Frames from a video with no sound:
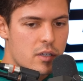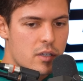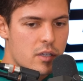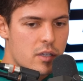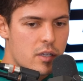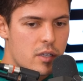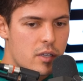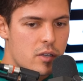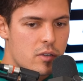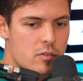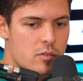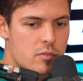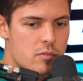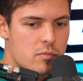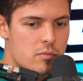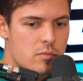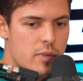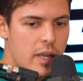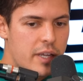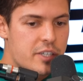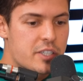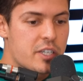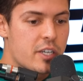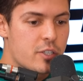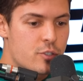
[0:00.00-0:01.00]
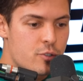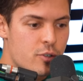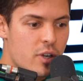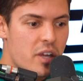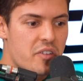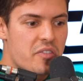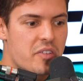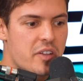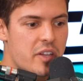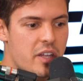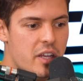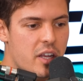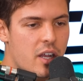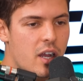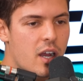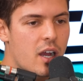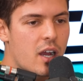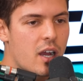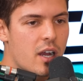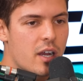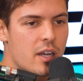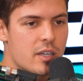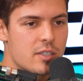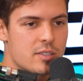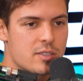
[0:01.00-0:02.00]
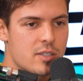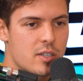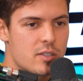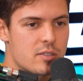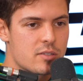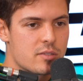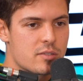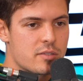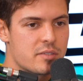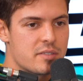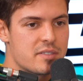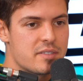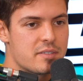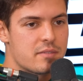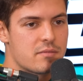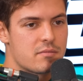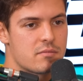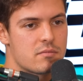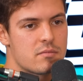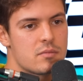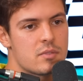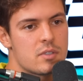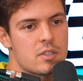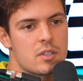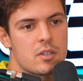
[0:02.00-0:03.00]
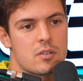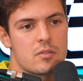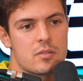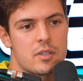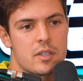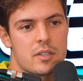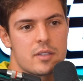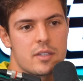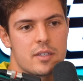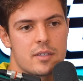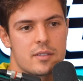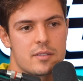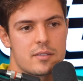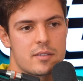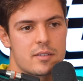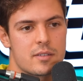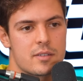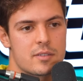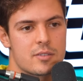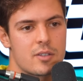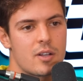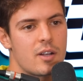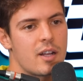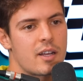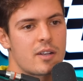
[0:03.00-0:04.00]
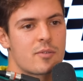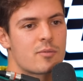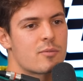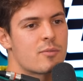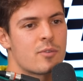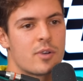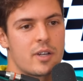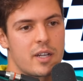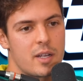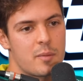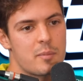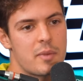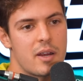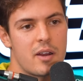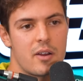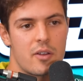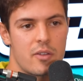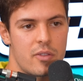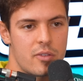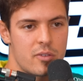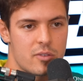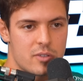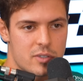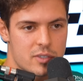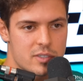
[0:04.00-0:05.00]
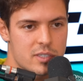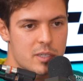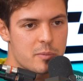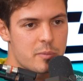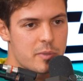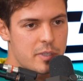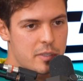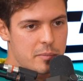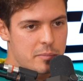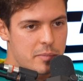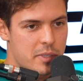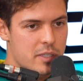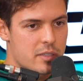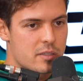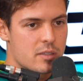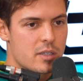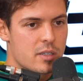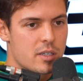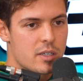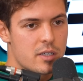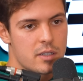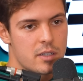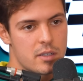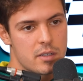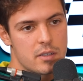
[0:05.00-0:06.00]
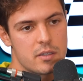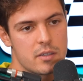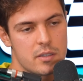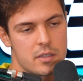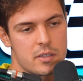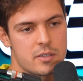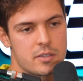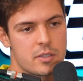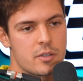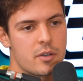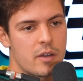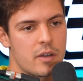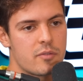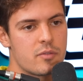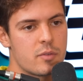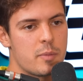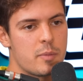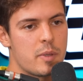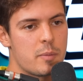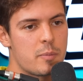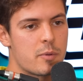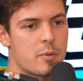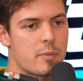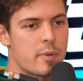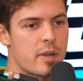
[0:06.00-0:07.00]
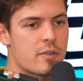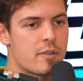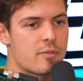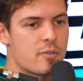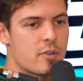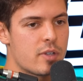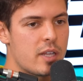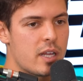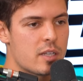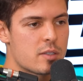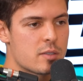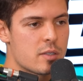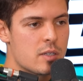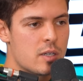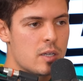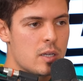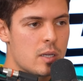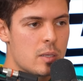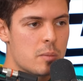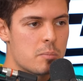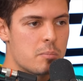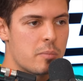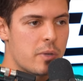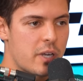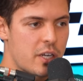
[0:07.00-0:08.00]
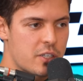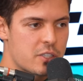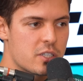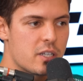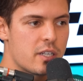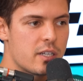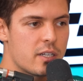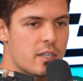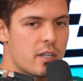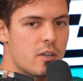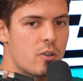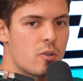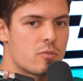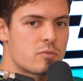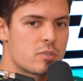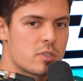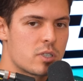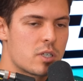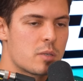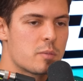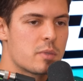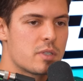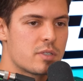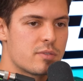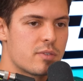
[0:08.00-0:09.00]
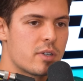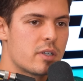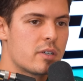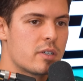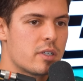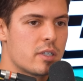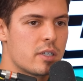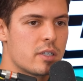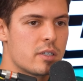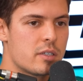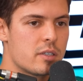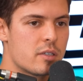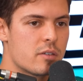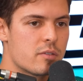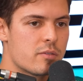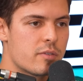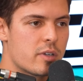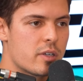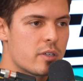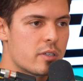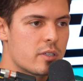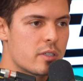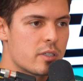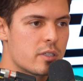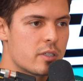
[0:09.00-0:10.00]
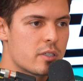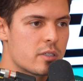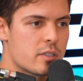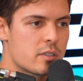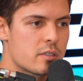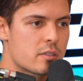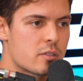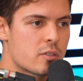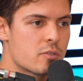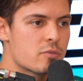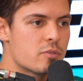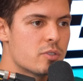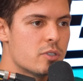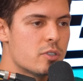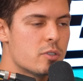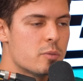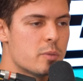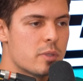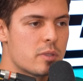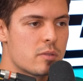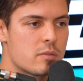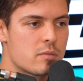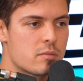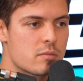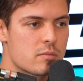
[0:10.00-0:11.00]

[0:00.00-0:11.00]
you know actually driving the car is not you know the, the, it's not like running a marathon or something but you still have to be prepared for that yeah but actually in the long term it's very you know very consuming